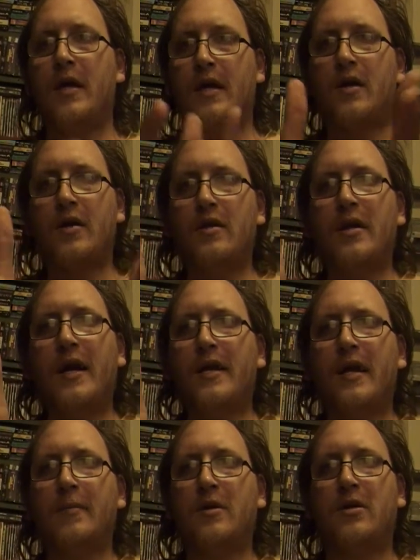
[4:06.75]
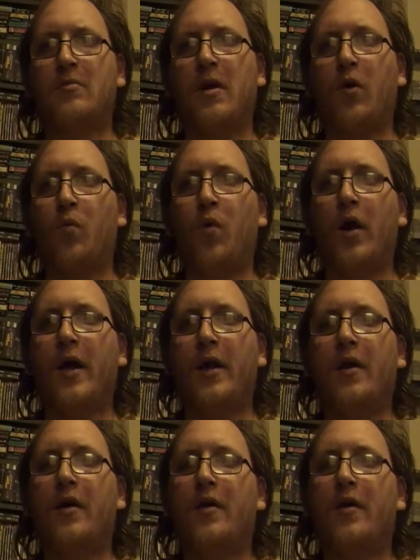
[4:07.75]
they're going to take damage no matter what.